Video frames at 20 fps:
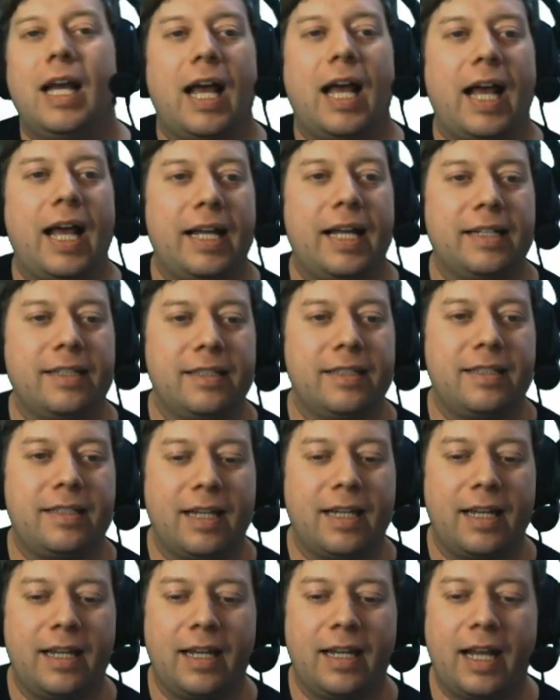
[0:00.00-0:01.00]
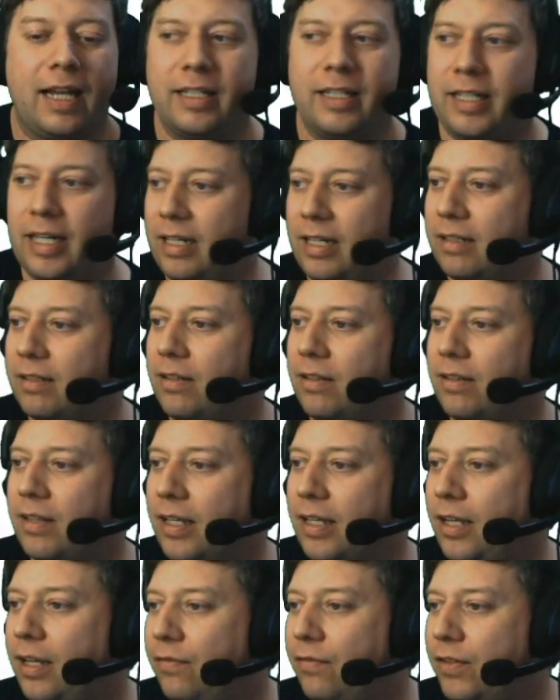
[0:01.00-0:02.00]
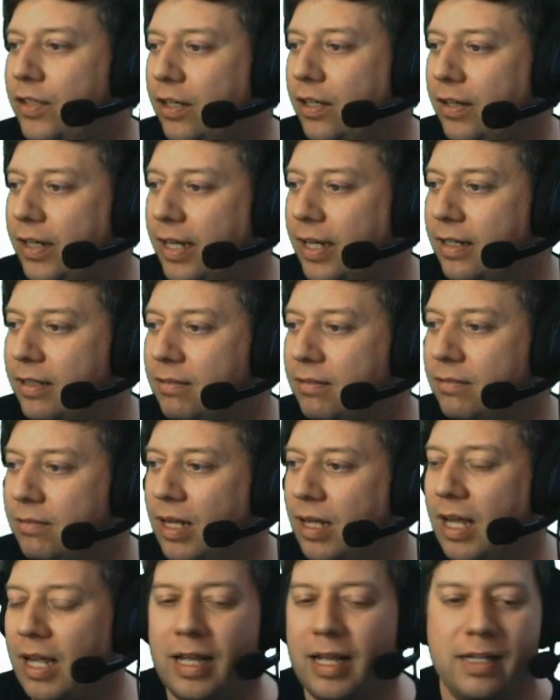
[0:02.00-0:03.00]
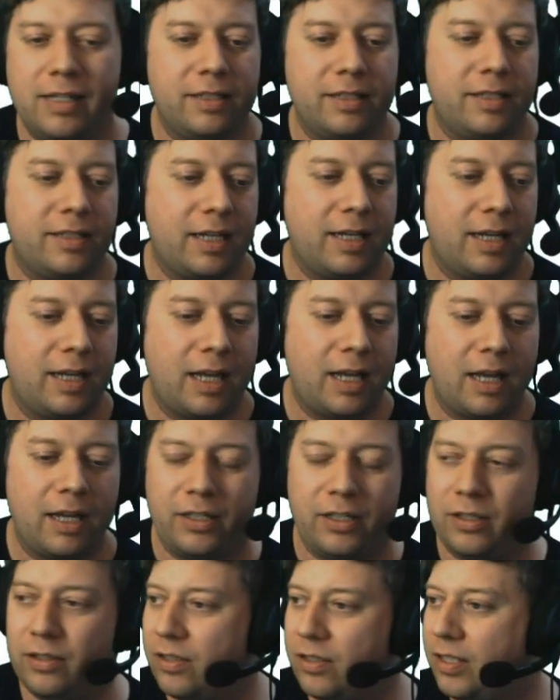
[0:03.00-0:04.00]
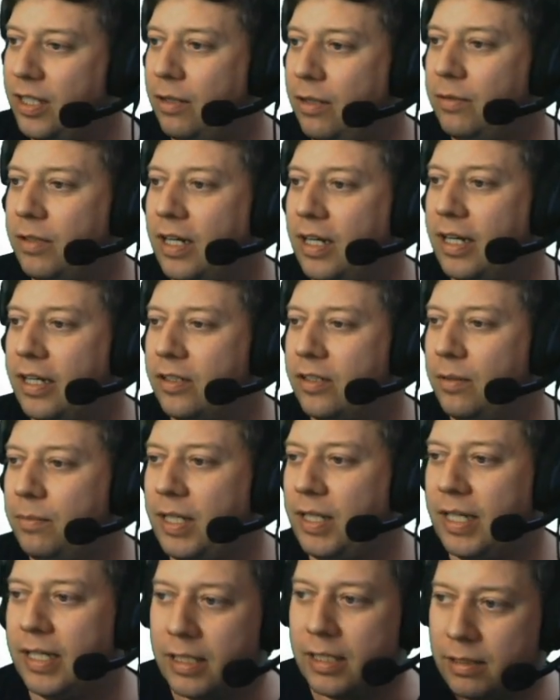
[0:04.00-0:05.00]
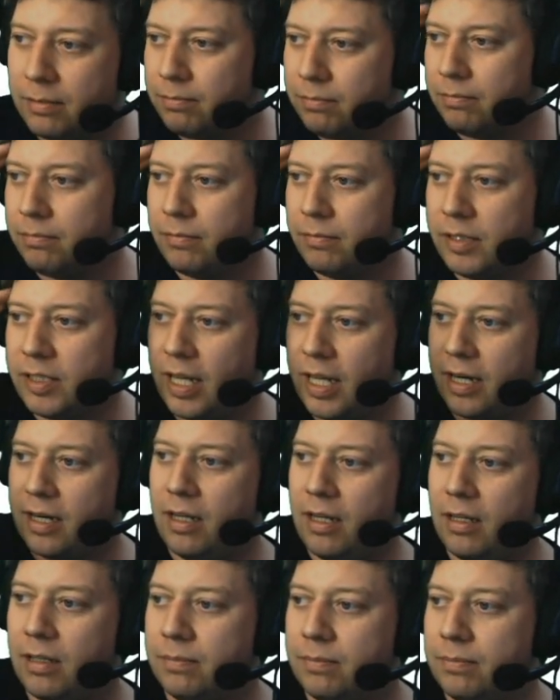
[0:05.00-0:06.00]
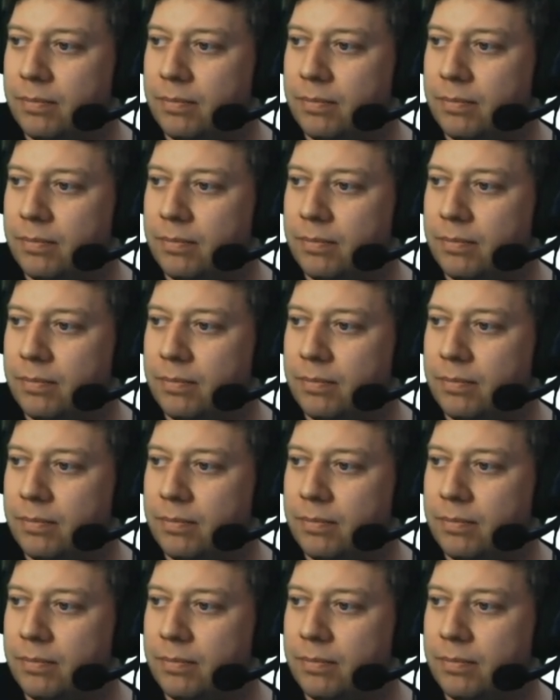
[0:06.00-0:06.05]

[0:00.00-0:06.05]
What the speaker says: And yeah, thank you for tuning in, and I shall see you in the next update. Ta-da!